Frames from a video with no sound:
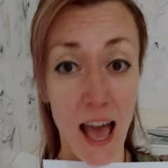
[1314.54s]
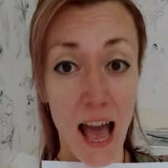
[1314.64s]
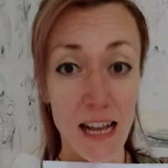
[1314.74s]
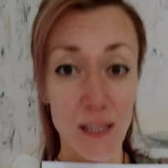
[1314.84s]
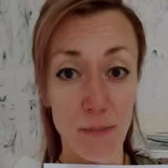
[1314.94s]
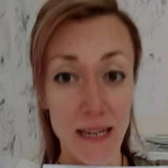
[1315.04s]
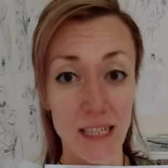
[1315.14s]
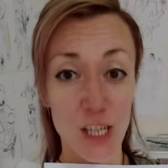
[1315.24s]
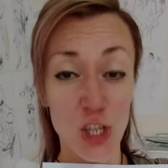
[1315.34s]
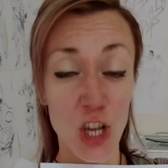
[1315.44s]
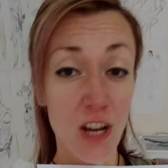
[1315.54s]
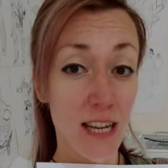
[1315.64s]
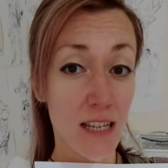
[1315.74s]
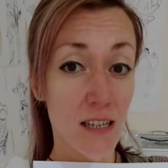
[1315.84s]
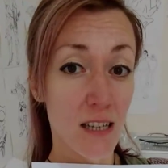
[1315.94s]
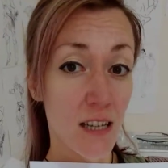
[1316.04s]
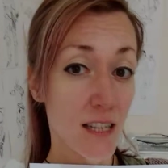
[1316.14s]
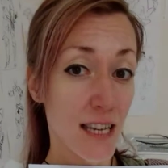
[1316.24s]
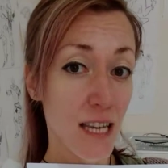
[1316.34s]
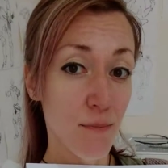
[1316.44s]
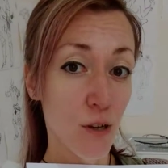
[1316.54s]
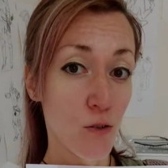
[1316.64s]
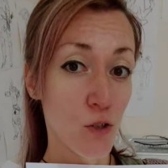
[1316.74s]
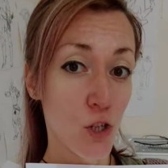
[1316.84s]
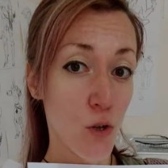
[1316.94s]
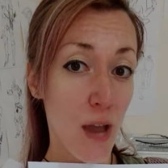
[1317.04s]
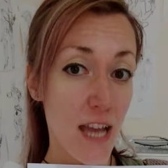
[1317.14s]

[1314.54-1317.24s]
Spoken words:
has been designed to keep those two